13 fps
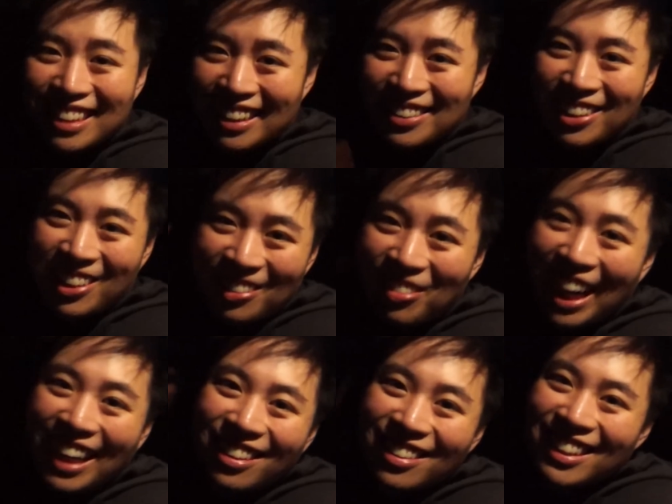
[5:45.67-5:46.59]
I know
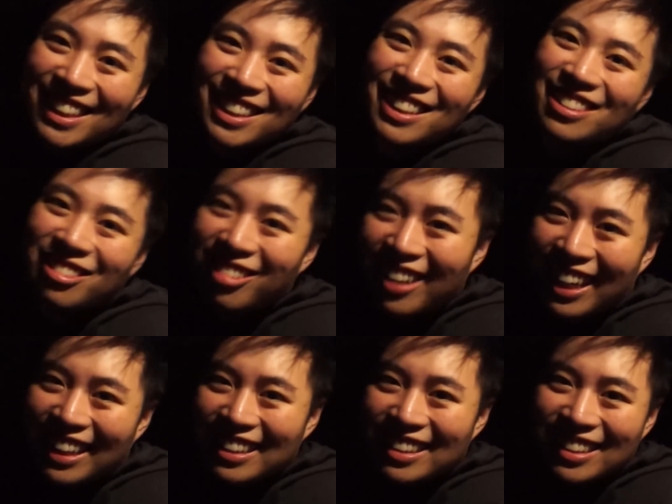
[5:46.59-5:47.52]
my health isn't
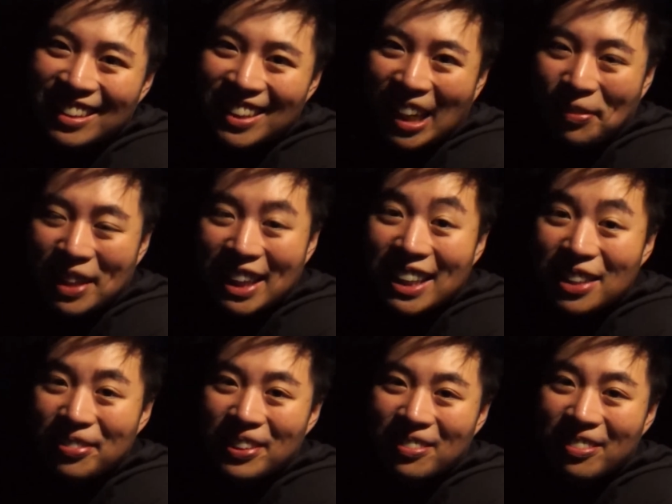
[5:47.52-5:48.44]
great, so I'm a
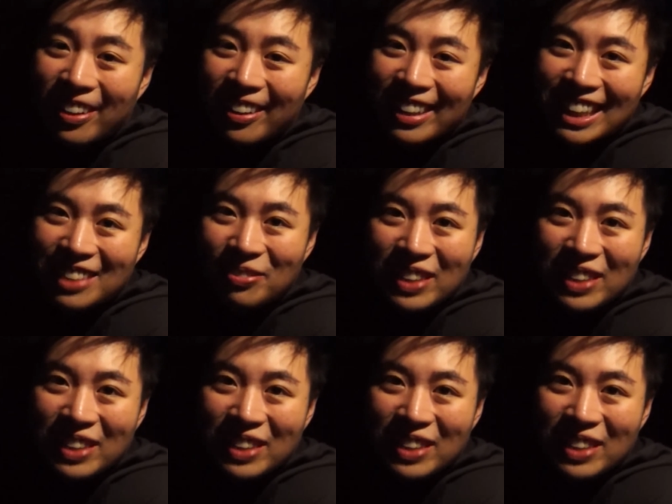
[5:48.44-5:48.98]
little bit worried.